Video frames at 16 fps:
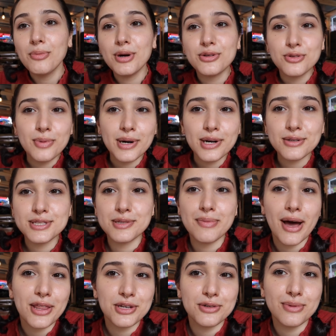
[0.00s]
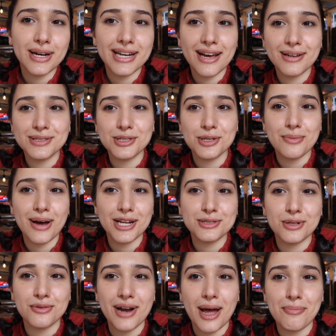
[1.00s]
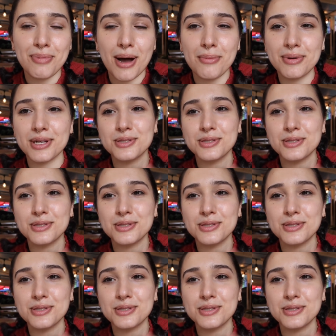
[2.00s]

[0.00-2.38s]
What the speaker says: But Roberto's in the bathroom right now, so I might as well wrap up,